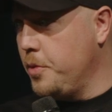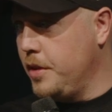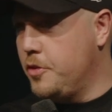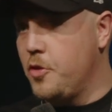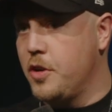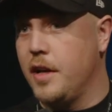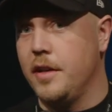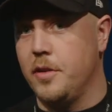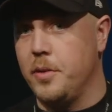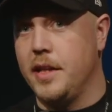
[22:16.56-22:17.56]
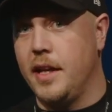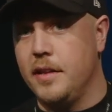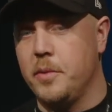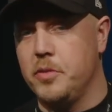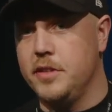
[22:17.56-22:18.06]
Choka, you know,
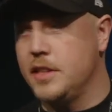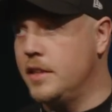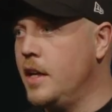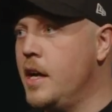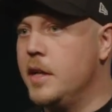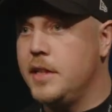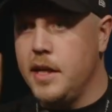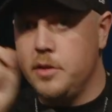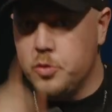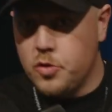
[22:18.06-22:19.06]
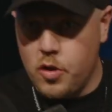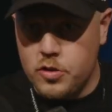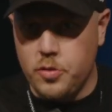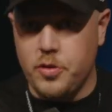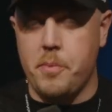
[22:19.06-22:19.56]
in the prison. Yeah, you
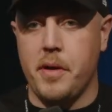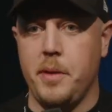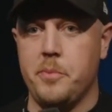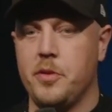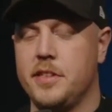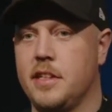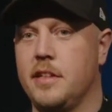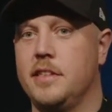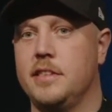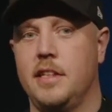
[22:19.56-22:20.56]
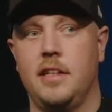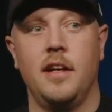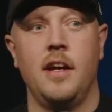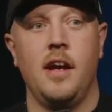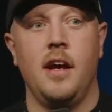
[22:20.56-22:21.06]
talked to somebody in prison, he said.
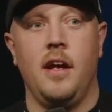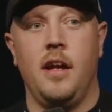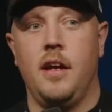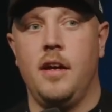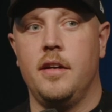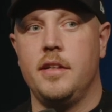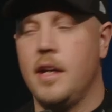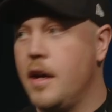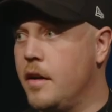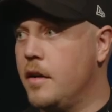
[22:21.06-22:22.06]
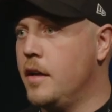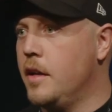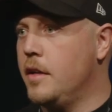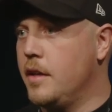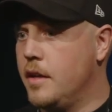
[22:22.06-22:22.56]
I
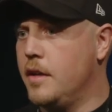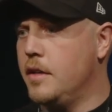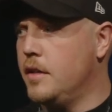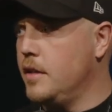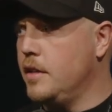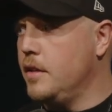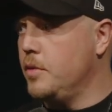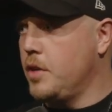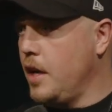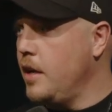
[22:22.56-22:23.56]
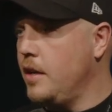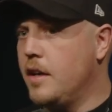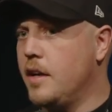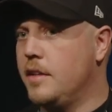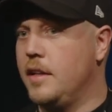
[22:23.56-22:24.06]

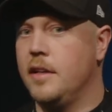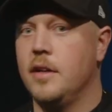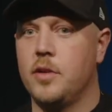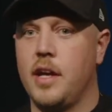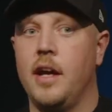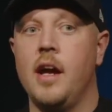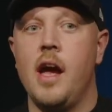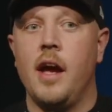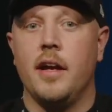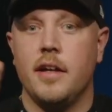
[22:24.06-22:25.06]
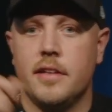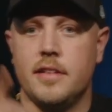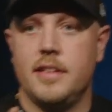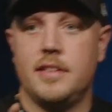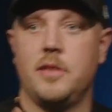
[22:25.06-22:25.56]
did. Okay,
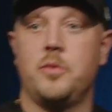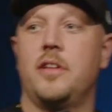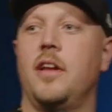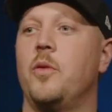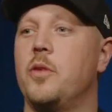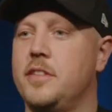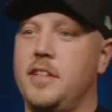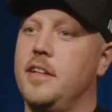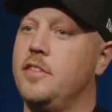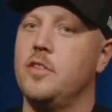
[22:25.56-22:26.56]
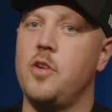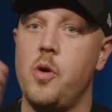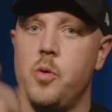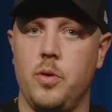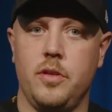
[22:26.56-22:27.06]
this is what the Lord says.
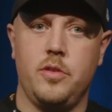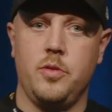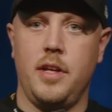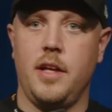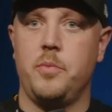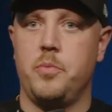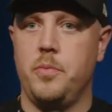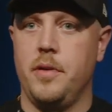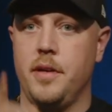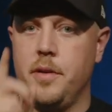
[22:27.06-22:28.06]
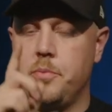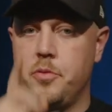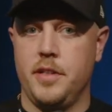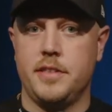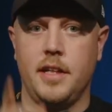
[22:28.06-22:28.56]
Go to that
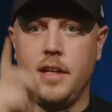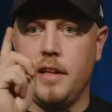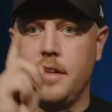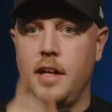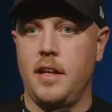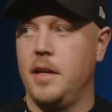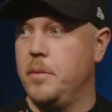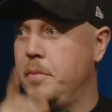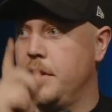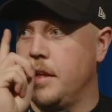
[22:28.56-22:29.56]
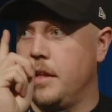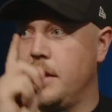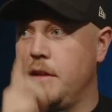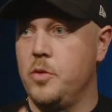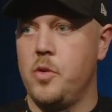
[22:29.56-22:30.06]
prison and tell him
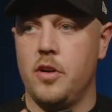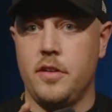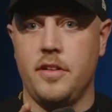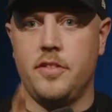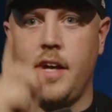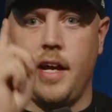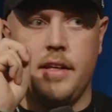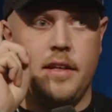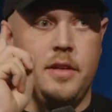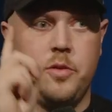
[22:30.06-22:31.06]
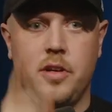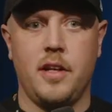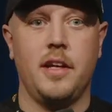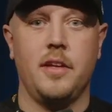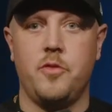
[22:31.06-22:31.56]
that you are the sign you're
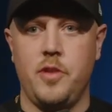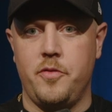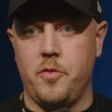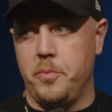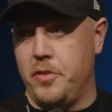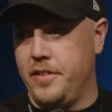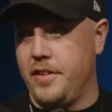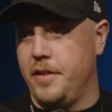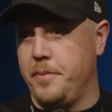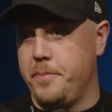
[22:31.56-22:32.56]
going to get free from prison.